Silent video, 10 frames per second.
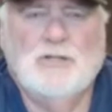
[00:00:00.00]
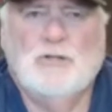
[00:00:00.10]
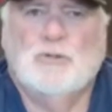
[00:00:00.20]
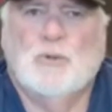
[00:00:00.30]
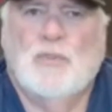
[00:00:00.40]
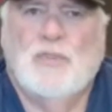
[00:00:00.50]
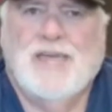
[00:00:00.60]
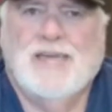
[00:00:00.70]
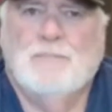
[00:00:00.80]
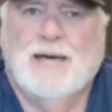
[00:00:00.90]
unusual
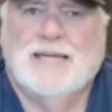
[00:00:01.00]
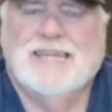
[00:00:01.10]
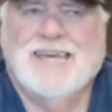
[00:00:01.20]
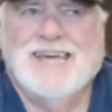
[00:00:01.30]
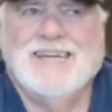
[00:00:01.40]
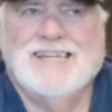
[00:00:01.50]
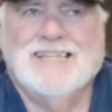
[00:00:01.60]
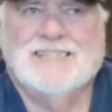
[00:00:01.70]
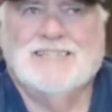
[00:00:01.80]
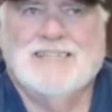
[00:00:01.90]
thing about that
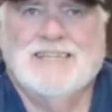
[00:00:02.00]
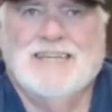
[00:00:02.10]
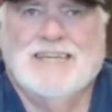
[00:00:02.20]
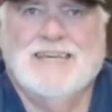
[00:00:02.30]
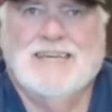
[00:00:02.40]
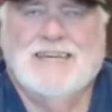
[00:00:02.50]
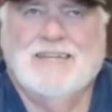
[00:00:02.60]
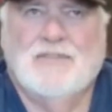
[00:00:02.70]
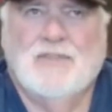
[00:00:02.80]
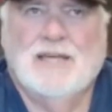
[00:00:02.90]
is,
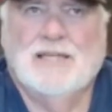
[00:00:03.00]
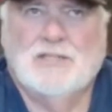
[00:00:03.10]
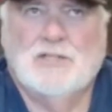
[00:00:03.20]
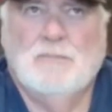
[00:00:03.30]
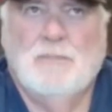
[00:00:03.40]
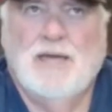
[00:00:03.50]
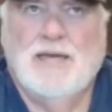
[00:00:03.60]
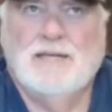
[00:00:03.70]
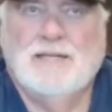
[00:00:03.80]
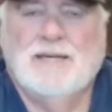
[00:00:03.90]
and the thing that she
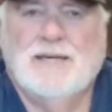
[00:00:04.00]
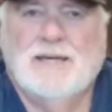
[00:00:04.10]
made,